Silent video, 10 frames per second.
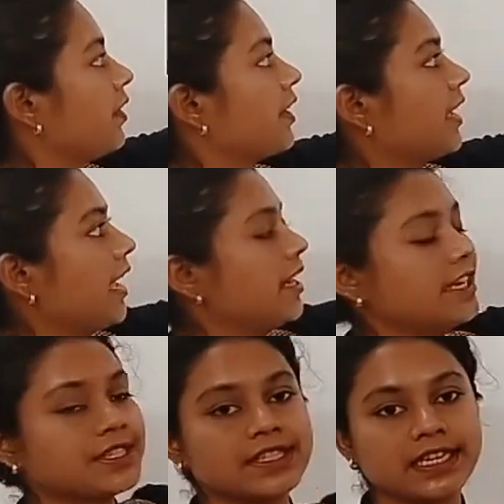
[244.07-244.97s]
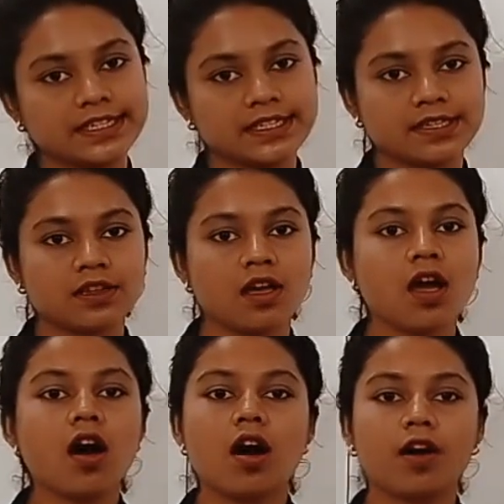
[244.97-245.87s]
carry seeds
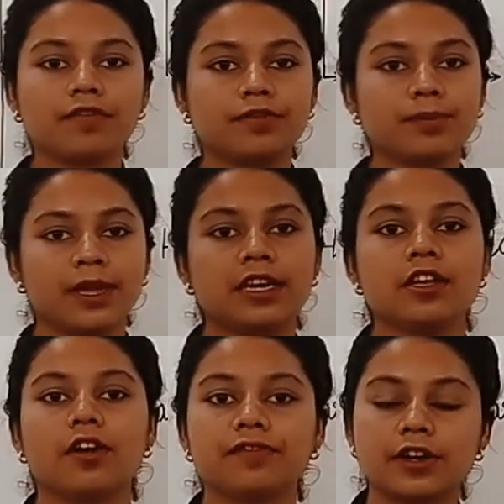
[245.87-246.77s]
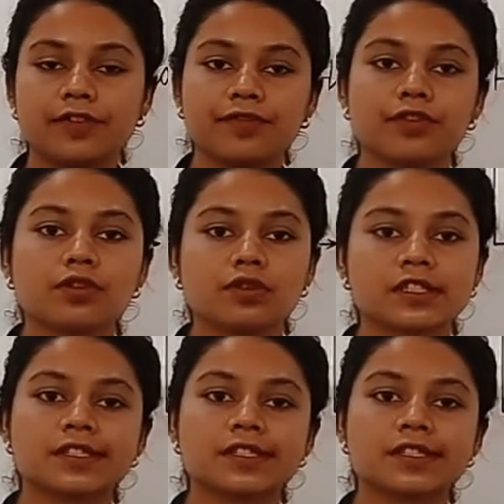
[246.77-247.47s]
of many of our fruits,